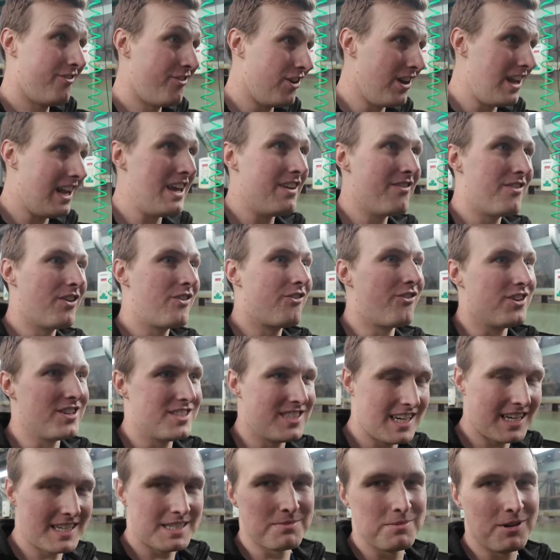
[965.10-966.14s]
if you leave it for
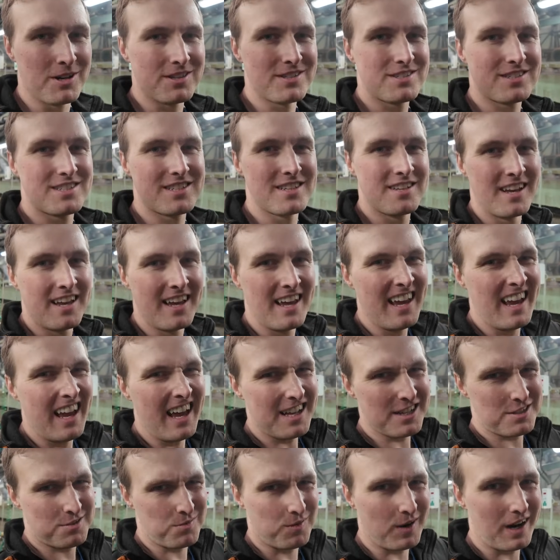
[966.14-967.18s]
6 months,
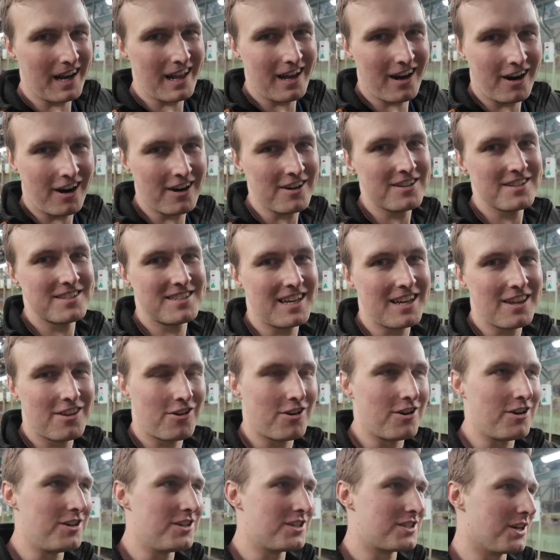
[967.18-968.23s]
it's really hard to see
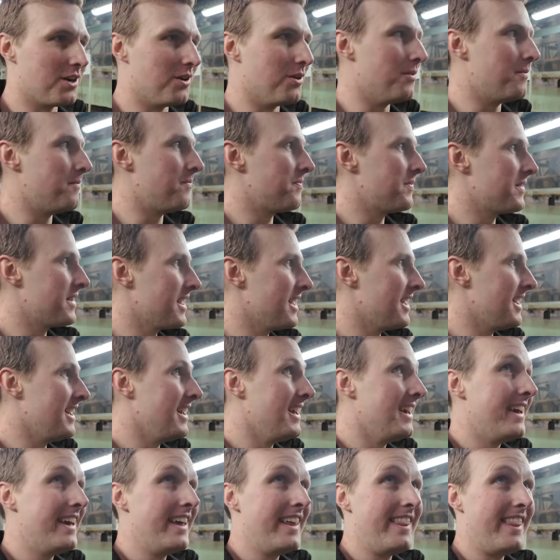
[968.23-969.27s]
through. So
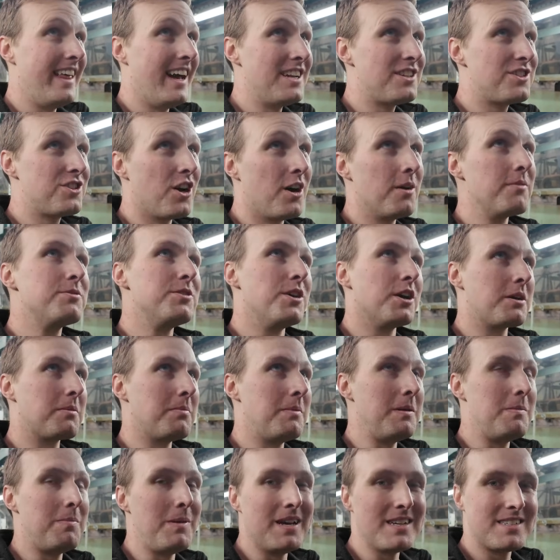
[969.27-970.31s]
that job took
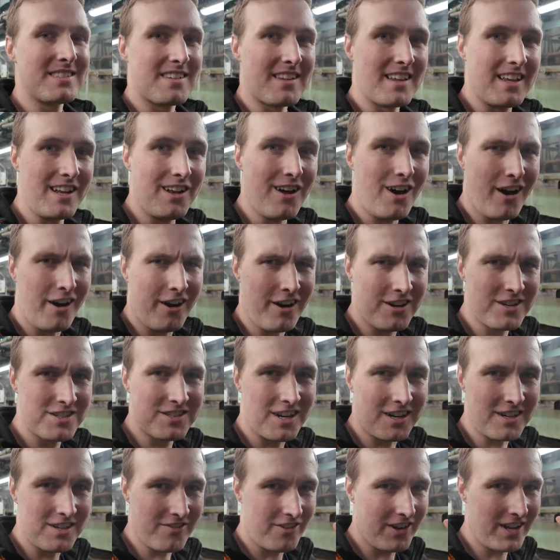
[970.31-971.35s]
me basically an hour
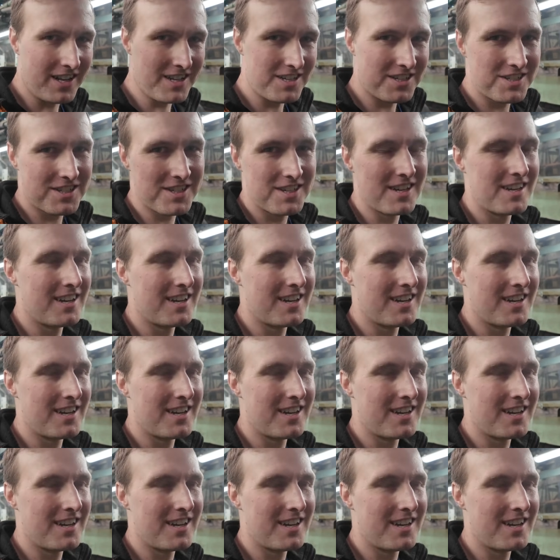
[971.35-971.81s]
start to finish.